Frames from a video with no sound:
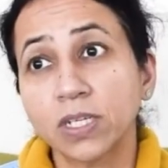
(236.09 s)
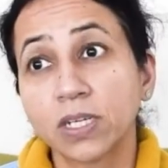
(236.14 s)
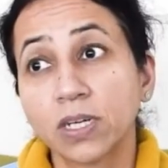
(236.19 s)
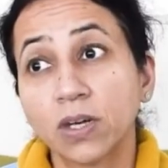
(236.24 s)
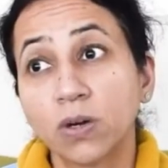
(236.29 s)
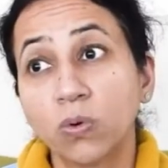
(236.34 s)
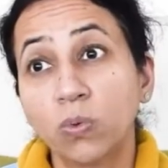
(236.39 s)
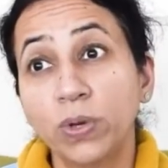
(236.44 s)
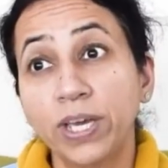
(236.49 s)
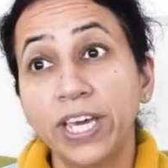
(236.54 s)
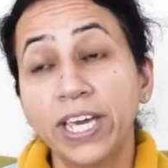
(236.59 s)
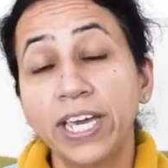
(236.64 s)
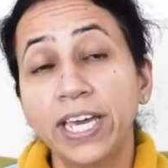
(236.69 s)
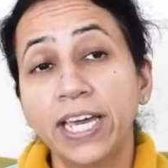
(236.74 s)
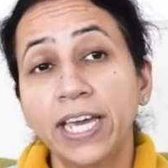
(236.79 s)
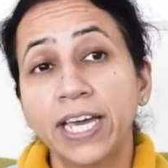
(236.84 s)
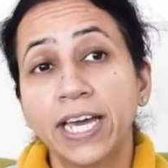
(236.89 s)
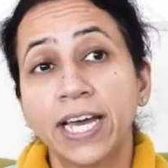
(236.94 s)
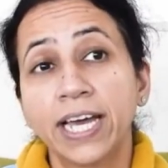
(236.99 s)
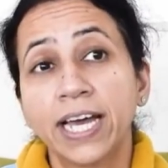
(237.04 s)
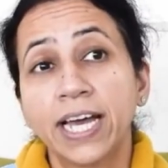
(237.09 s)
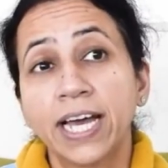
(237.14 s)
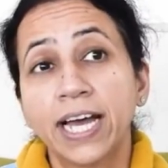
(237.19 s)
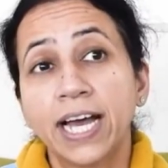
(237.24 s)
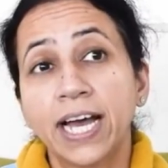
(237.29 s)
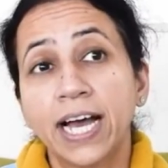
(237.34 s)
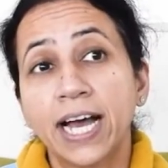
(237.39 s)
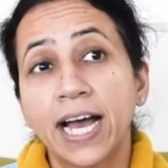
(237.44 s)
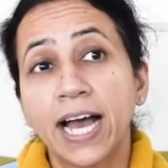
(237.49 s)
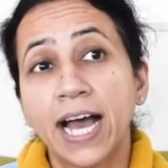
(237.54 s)
We
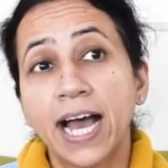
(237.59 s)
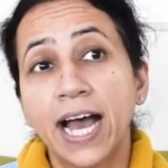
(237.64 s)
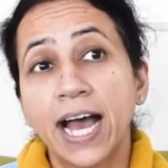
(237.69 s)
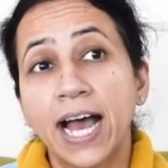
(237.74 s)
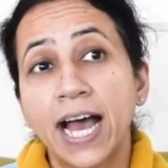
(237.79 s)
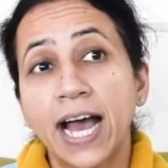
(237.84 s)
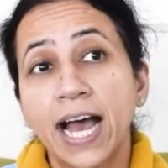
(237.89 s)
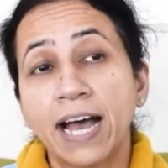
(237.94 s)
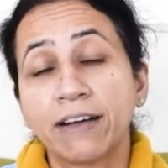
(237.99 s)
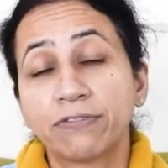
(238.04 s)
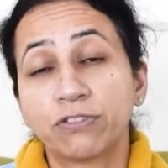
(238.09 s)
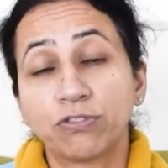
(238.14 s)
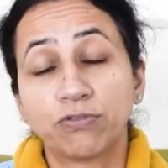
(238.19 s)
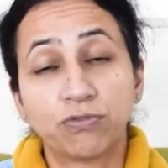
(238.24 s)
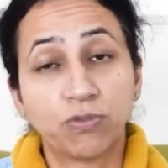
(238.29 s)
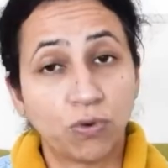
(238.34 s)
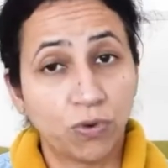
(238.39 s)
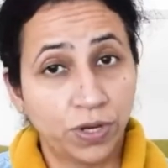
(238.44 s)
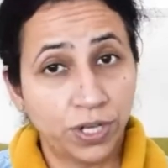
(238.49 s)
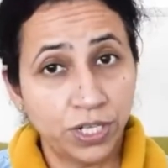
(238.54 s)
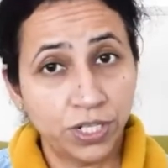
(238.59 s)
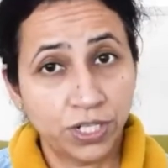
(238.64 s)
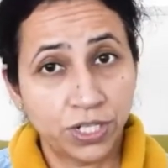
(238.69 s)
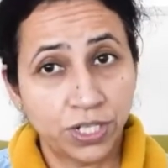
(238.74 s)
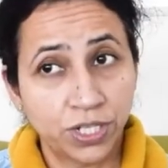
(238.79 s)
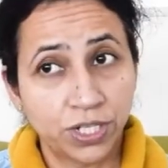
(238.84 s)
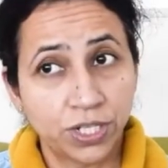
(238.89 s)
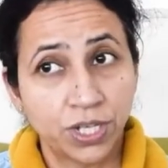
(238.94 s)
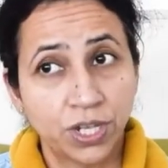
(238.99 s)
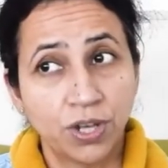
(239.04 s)
have to
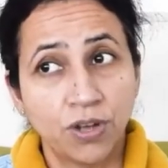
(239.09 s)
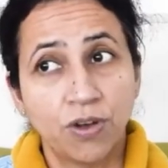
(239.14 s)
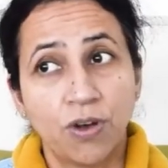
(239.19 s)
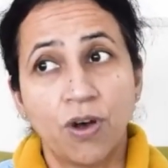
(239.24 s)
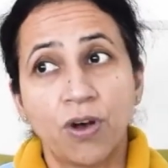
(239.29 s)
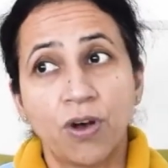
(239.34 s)
focus on the